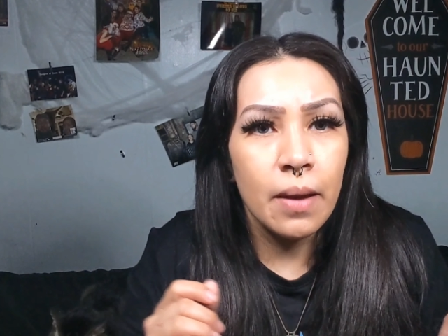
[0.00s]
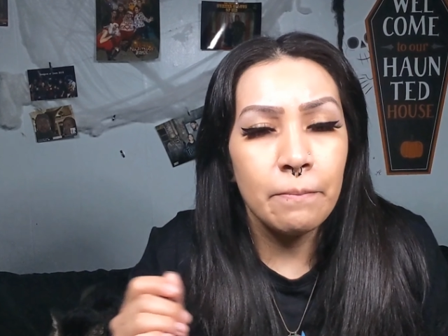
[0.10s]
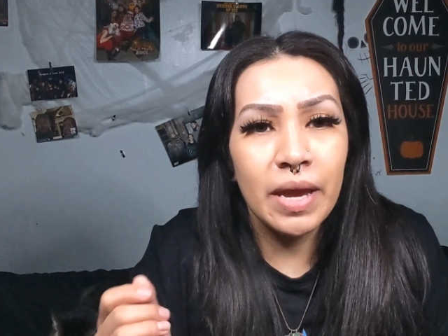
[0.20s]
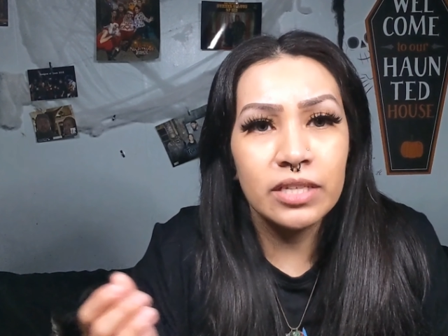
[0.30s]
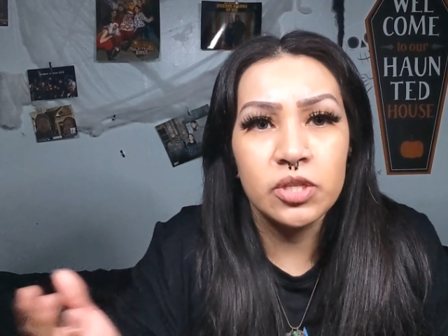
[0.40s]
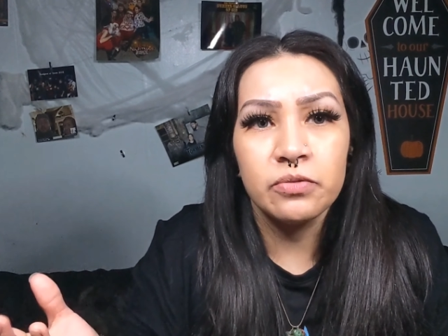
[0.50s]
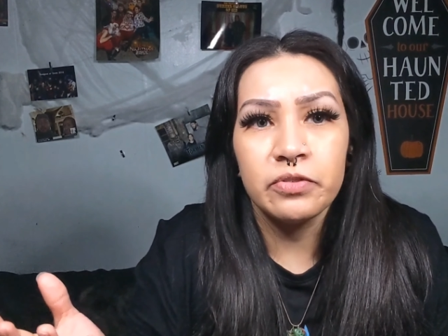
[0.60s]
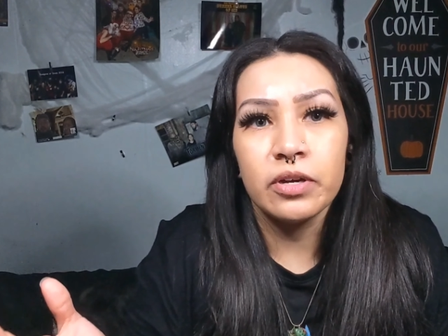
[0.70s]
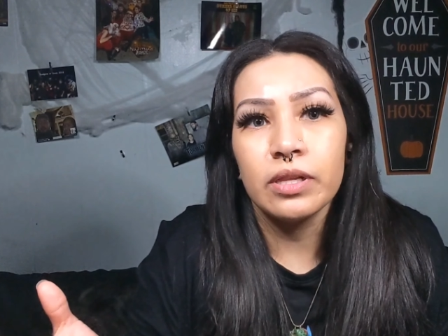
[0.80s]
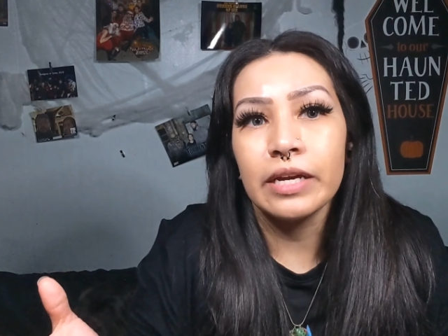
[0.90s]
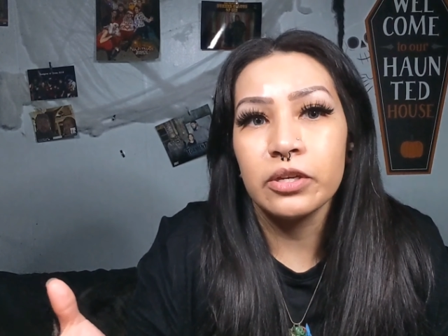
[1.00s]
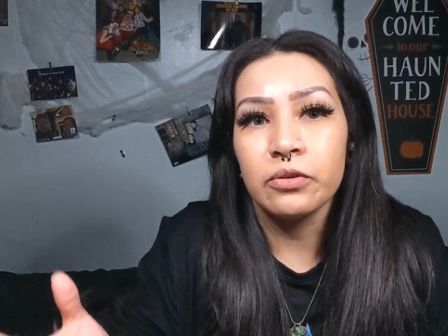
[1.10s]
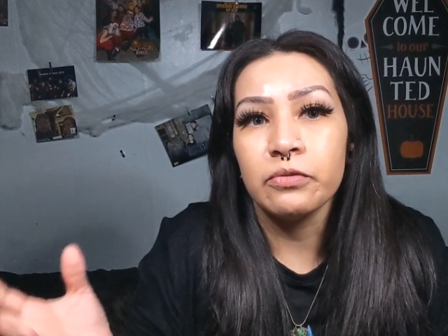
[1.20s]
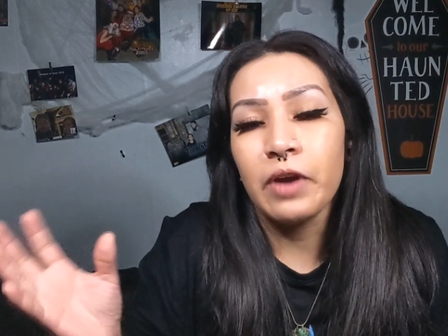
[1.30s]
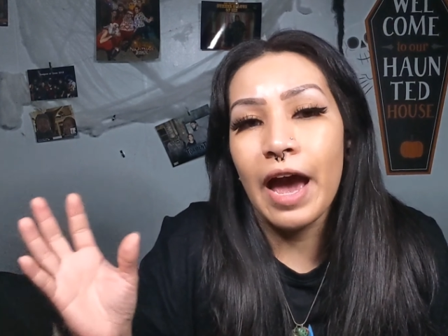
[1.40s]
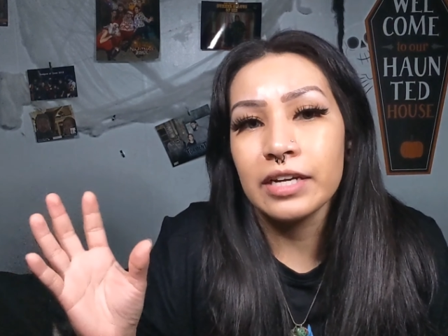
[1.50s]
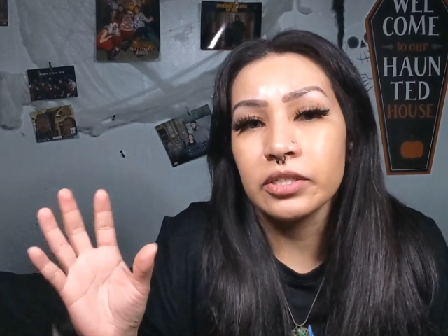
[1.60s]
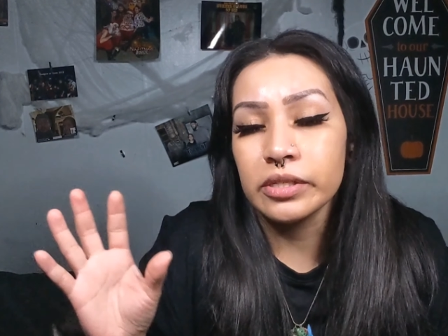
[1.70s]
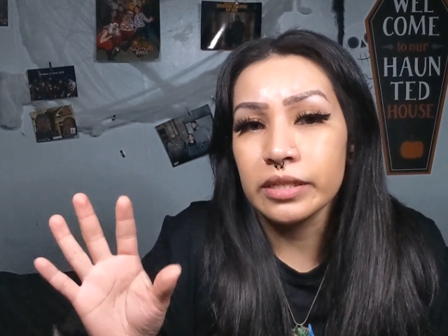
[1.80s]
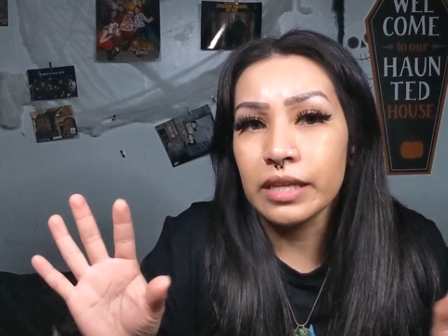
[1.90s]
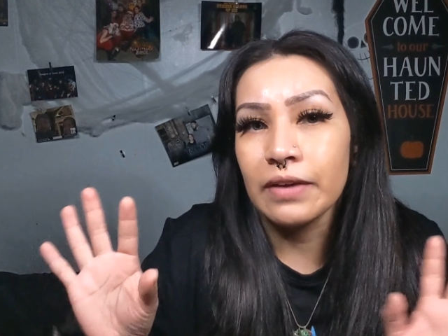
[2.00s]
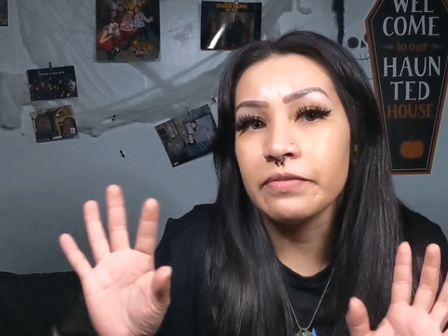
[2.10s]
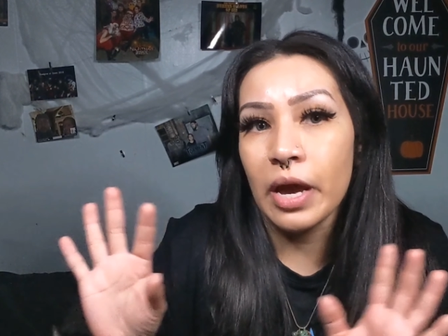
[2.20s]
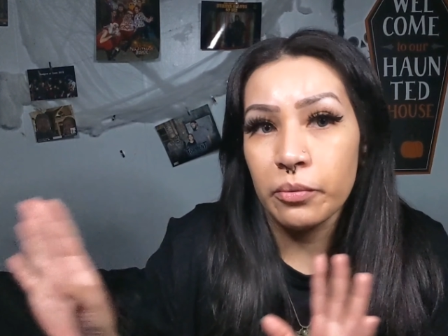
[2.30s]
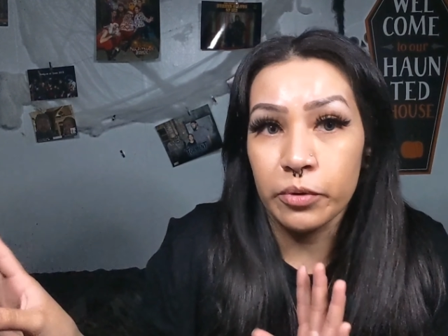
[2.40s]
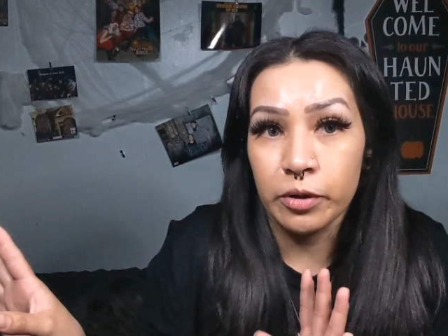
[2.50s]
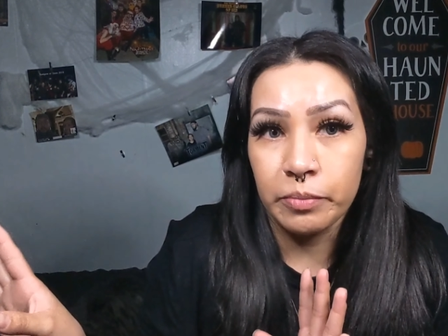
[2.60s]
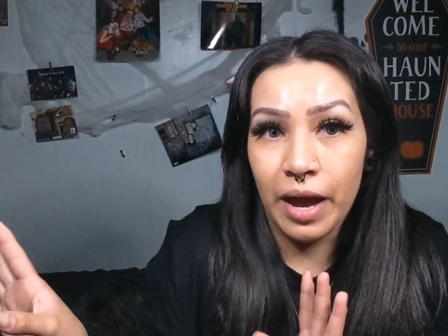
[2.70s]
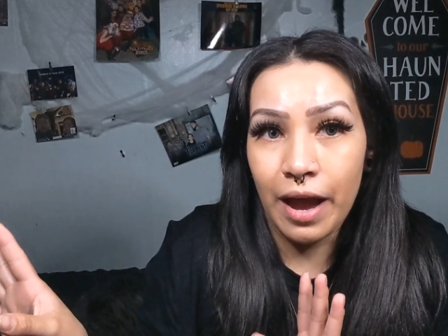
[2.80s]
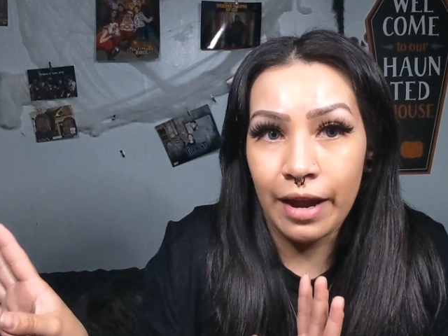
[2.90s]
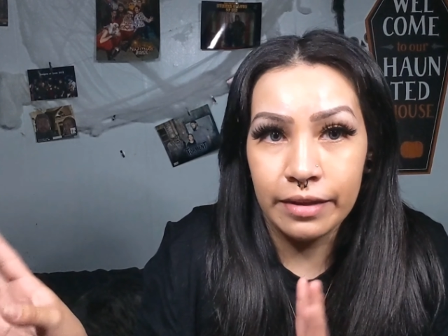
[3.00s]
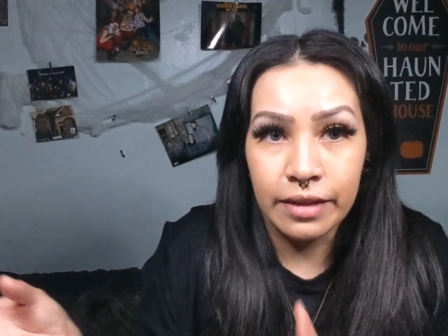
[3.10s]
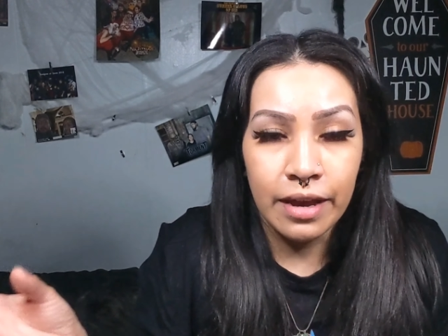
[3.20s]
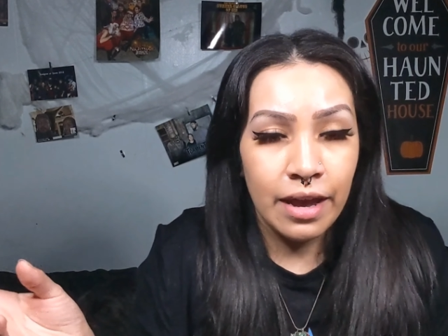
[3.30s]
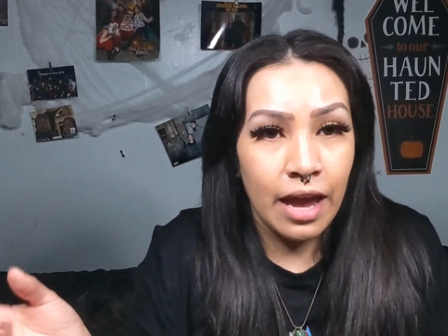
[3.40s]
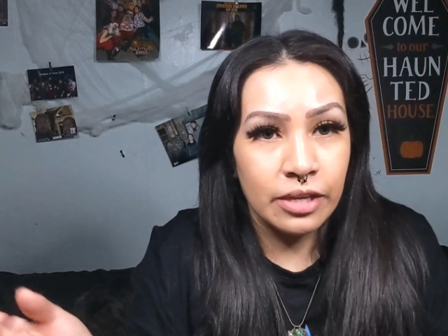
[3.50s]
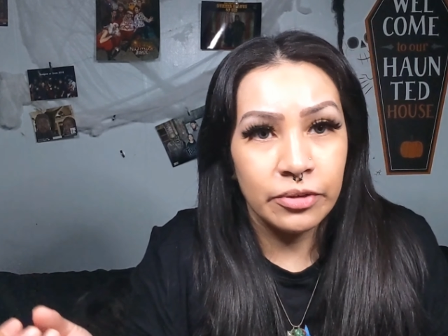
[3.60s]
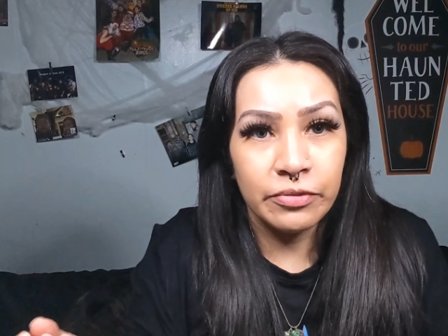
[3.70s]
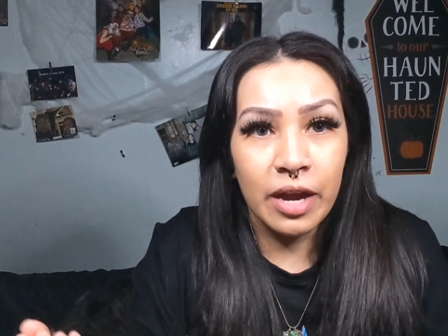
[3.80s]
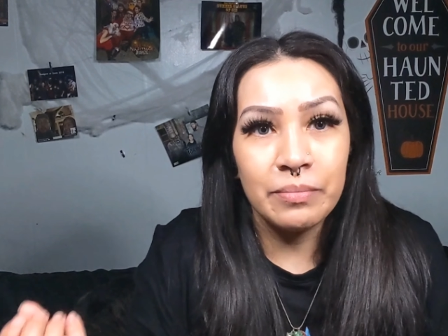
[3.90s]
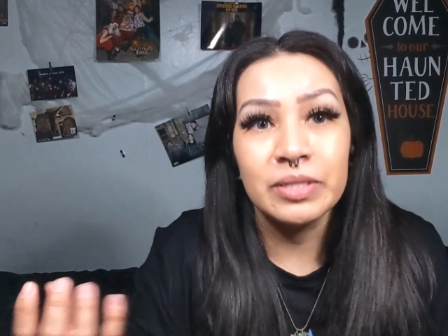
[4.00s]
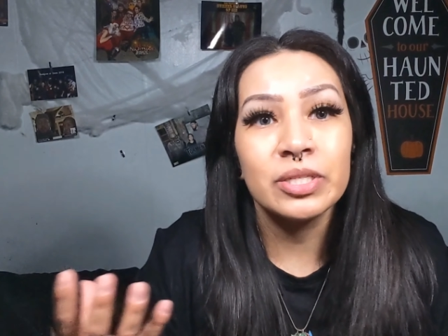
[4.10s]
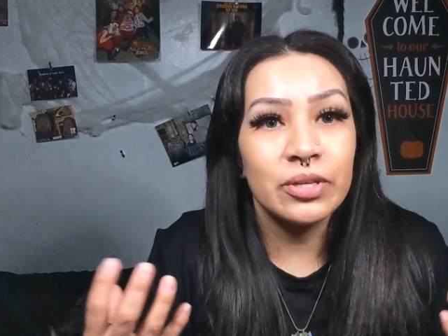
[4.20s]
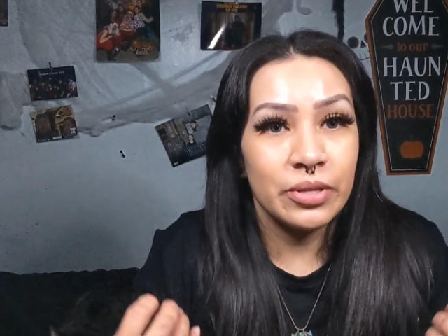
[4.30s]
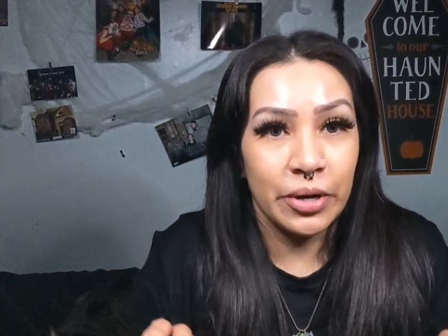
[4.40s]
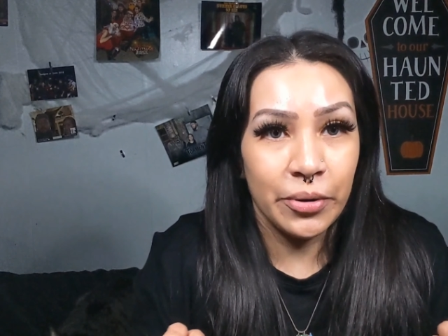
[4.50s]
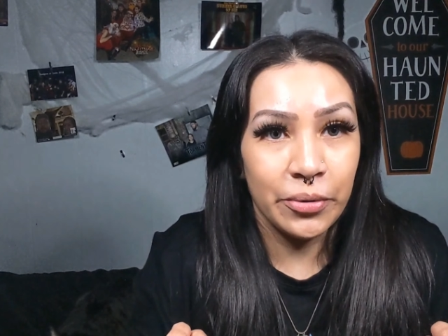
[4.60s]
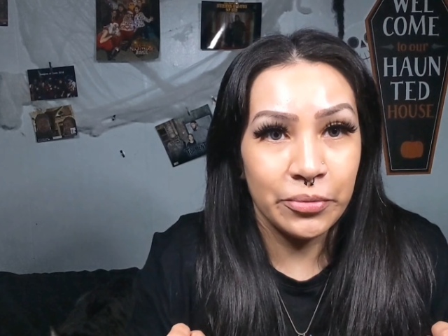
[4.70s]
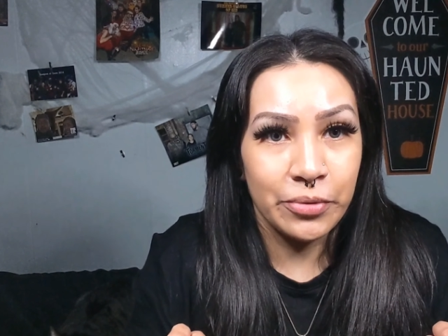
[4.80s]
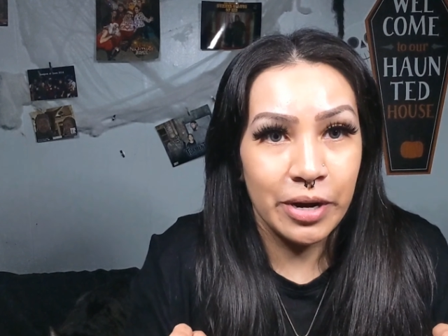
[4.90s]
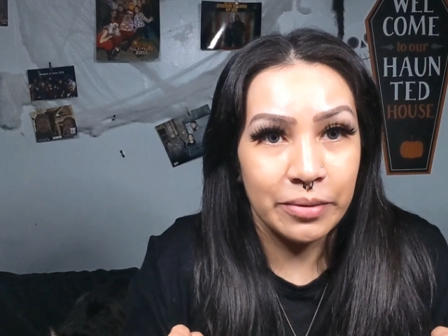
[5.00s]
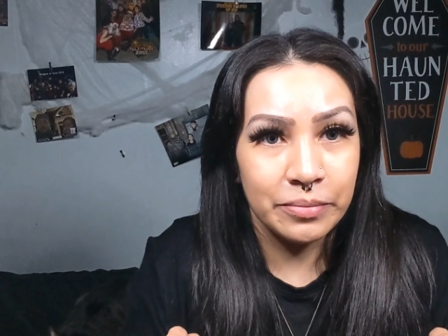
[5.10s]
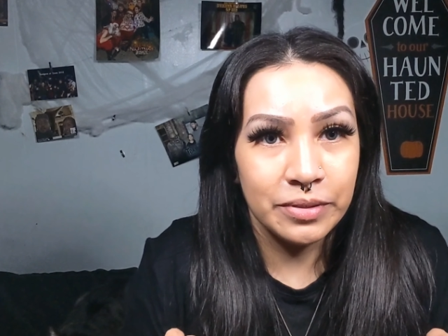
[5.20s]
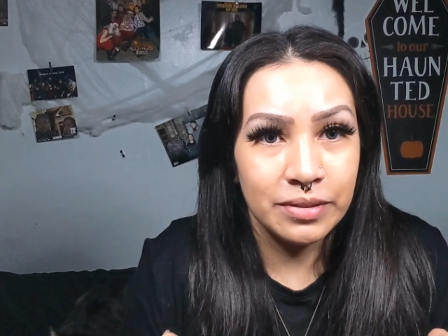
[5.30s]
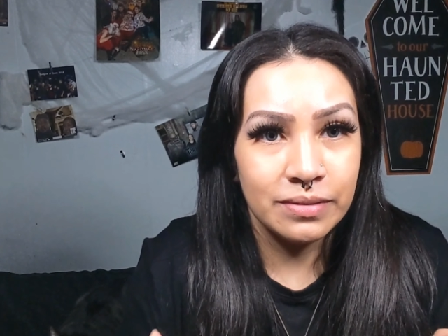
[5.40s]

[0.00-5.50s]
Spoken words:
makes you feel like you've actually left that world behind and you've come into their own realm.